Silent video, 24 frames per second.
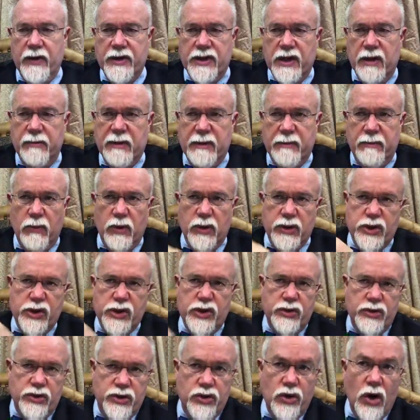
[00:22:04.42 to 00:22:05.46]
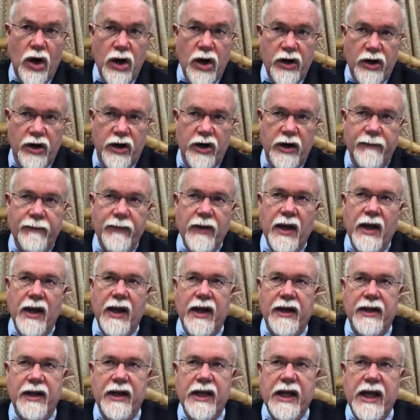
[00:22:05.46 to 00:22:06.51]
was a little bit more stronger,
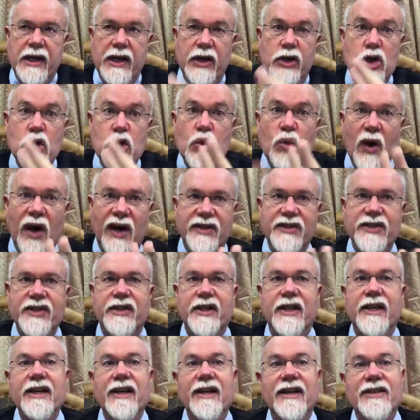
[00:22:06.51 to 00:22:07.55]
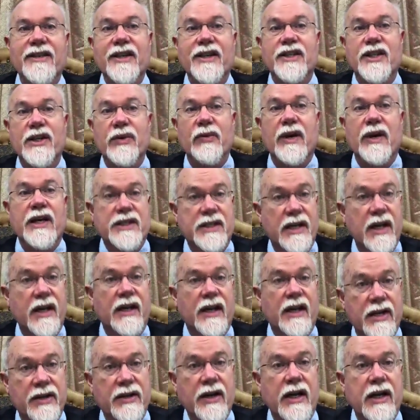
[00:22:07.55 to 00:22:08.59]
and then they nuanced it in such a way as
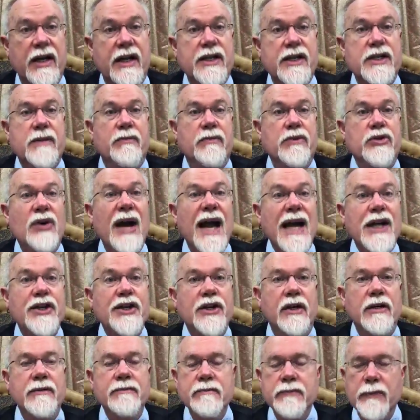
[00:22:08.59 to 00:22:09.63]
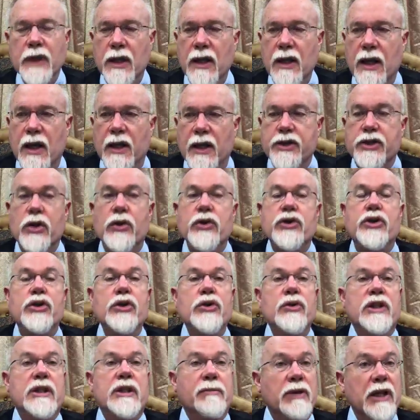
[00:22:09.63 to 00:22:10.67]
that guy tried to get some traction. So
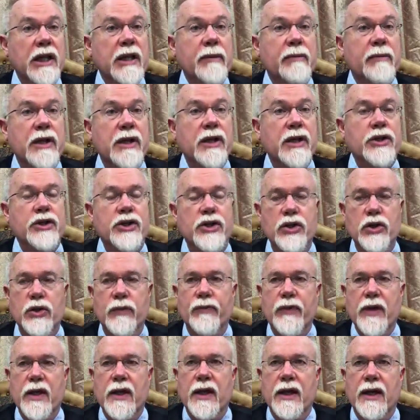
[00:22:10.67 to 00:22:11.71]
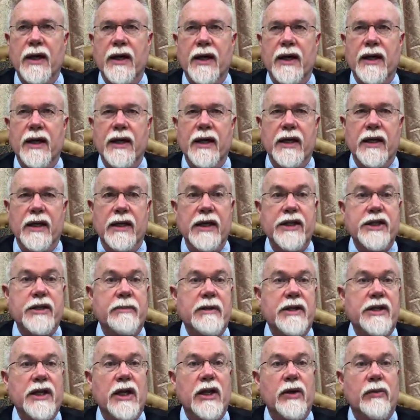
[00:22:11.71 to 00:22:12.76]
too with the polygamy issue, it needs to
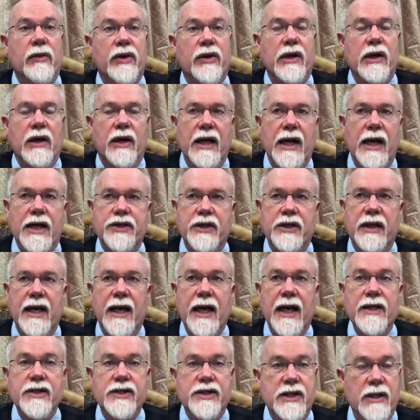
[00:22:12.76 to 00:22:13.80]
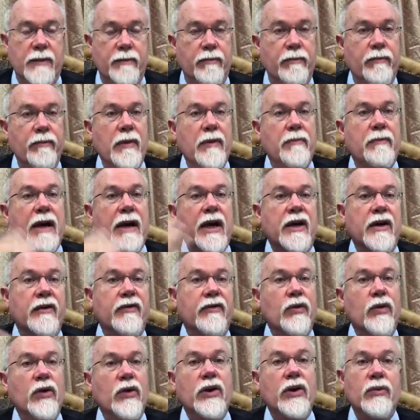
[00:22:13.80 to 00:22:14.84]
be dealt with. Now, I actually had some back and
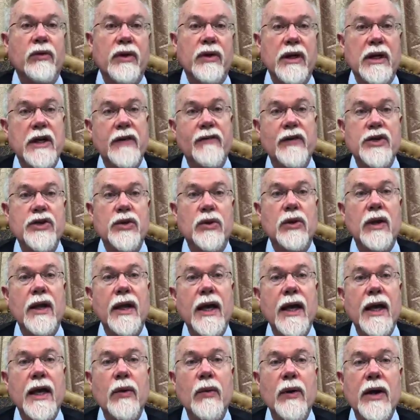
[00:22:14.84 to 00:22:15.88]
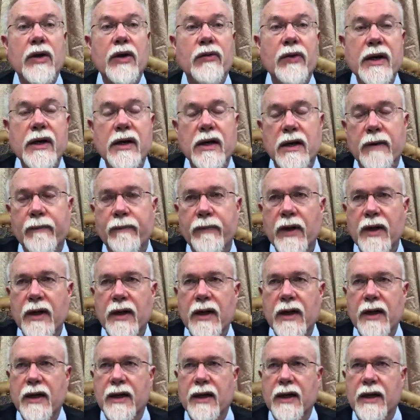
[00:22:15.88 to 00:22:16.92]
forth with individual who had written
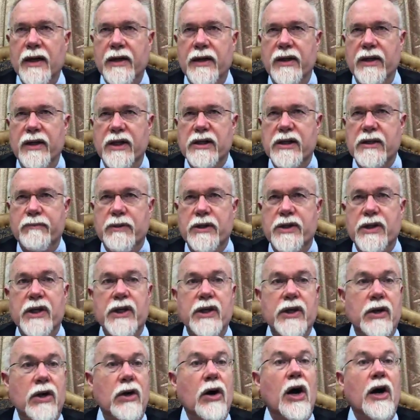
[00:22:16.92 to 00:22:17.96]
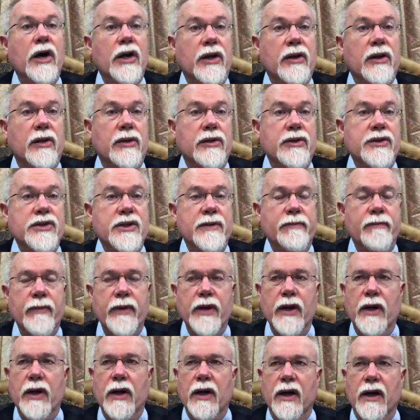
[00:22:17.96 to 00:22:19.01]
these particular articles
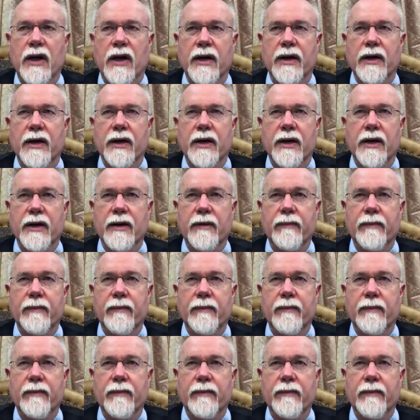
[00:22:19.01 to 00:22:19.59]
on